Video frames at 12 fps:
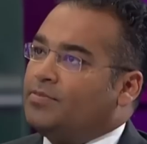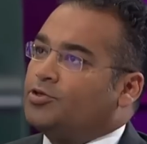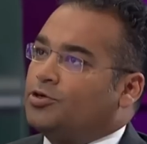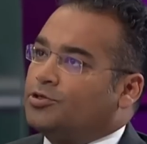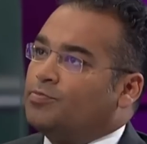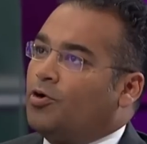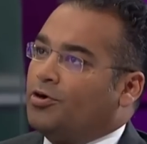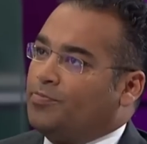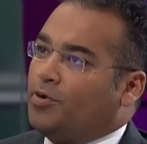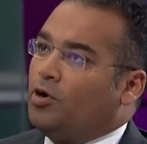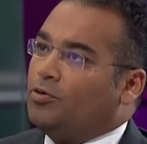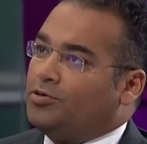Ipsos Mori
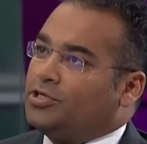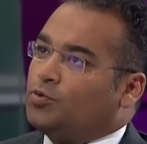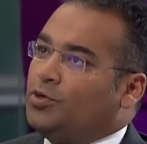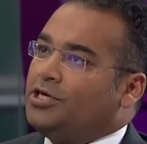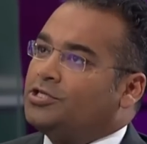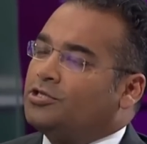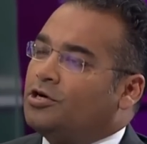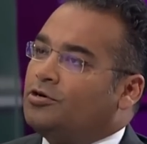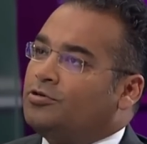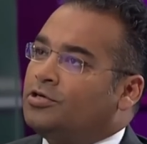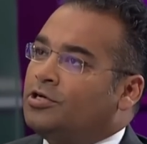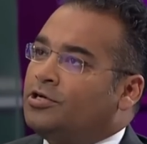poll this week
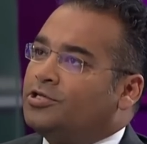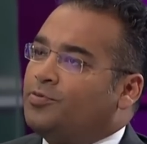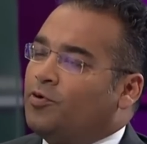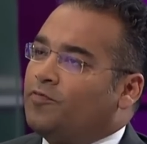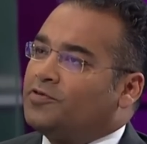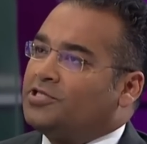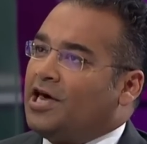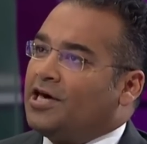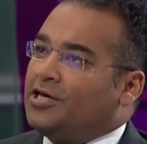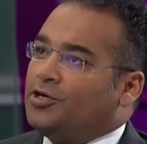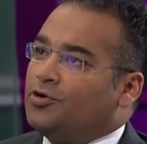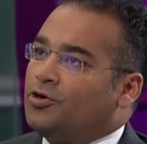showed support for staying
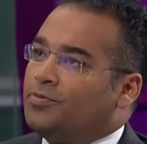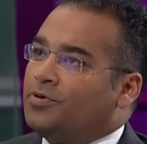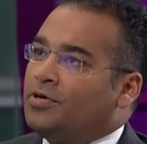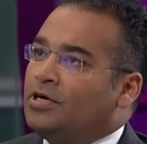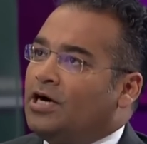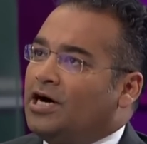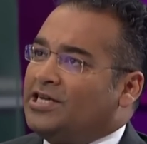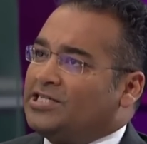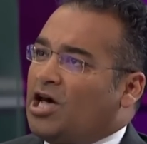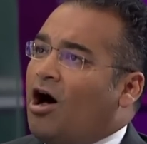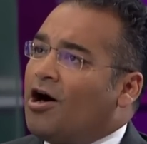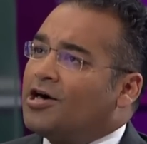in Europe at its
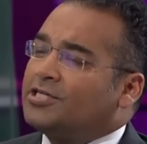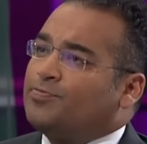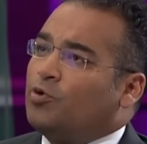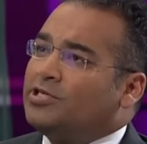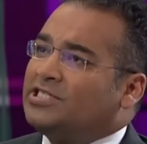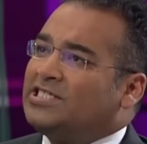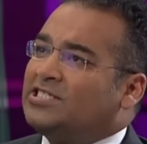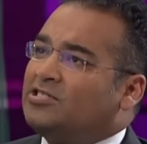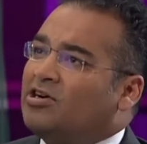highest point since